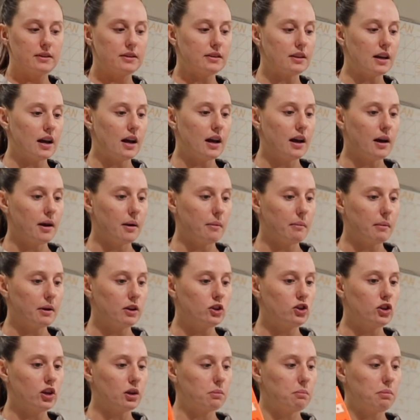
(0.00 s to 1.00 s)
Some
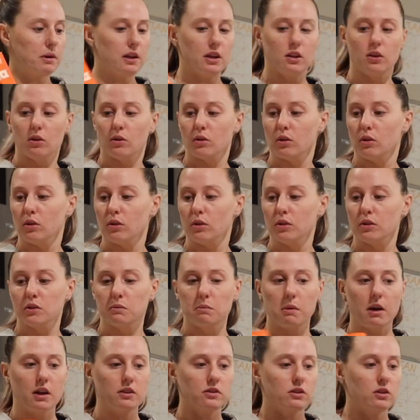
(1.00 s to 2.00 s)
chickpea noodles,
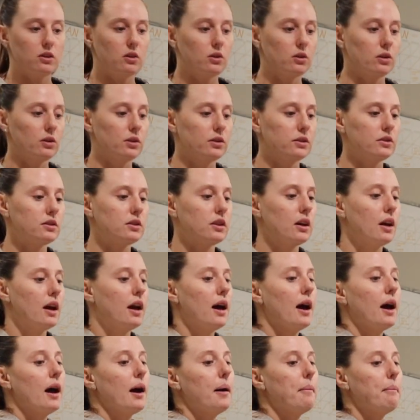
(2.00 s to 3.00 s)
bonza noodles,
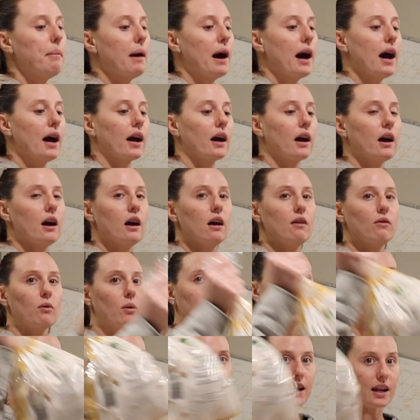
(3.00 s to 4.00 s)
a bag of
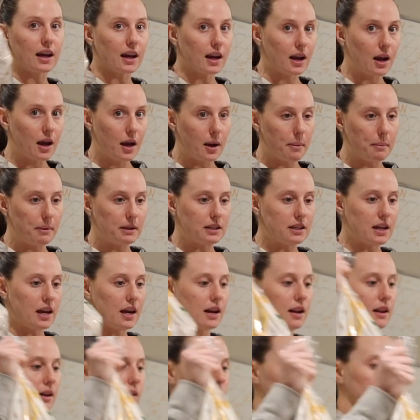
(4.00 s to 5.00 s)
organic
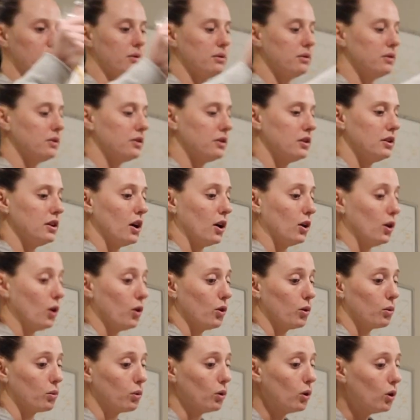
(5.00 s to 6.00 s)
potatoes. Y'all know
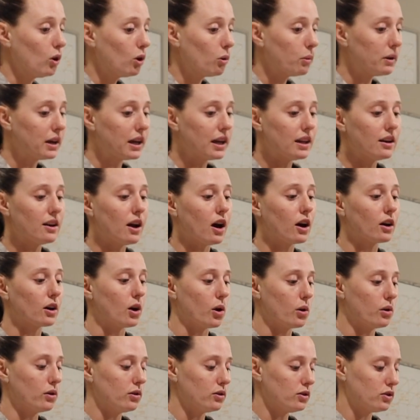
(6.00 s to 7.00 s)
the rule, we cannot
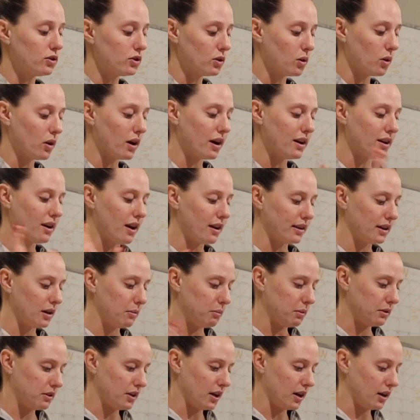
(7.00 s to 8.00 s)
go to the store and not get
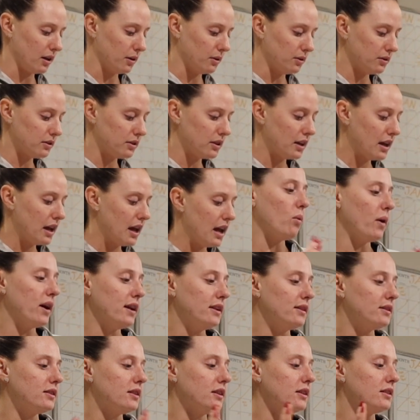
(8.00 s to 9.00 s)
potatoes.
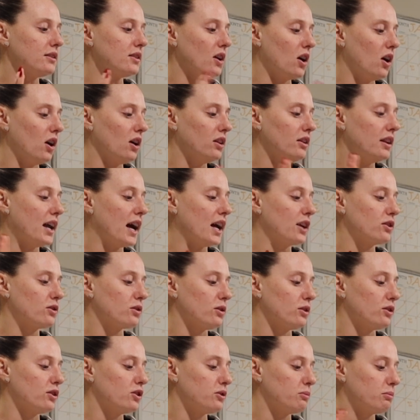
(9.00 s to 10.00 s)
Oasis all
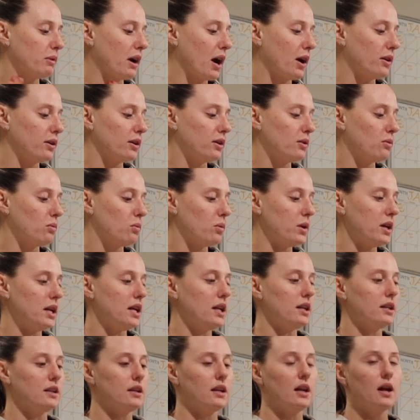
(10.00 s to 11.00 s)
natural sprouted
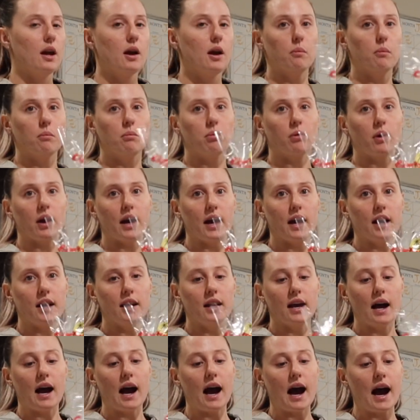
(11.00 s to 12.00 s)
wheat
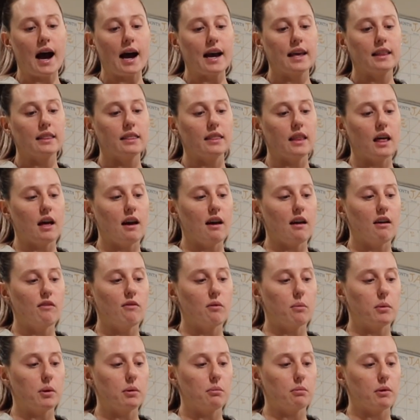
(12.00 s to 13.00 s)
bread. I love
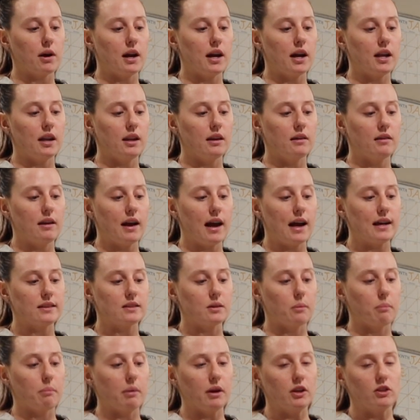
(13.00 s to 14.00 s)
when bread has
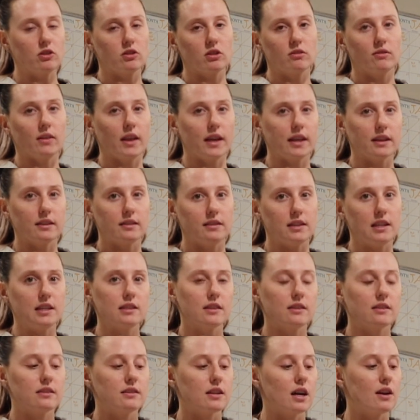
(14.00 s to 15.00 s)
a bunch of like
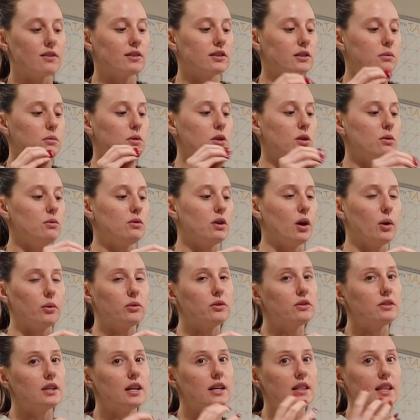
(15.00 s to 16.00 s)
seasoned stuff because when you
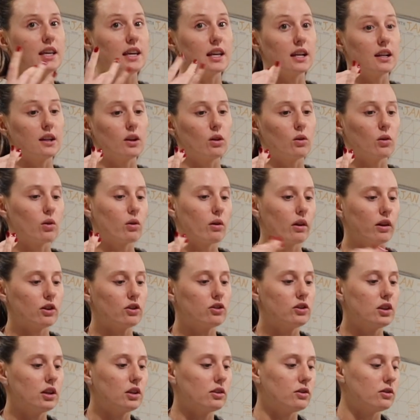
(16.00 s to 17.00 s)
toast it and they get a little
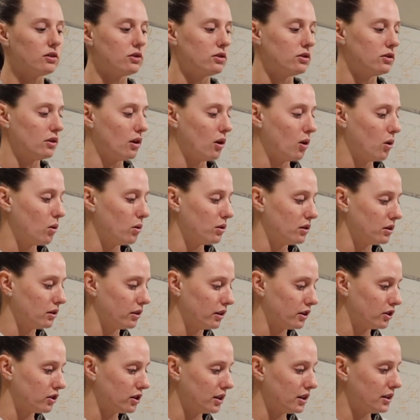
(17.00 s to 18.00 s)
crunchy, it's so
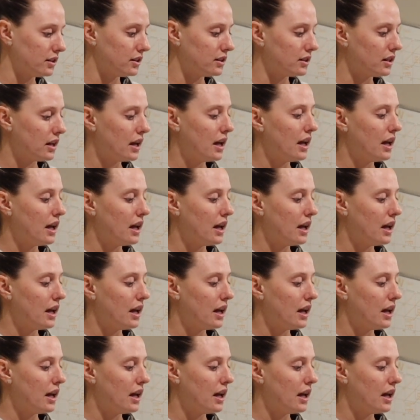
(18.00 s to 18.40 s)
delicious.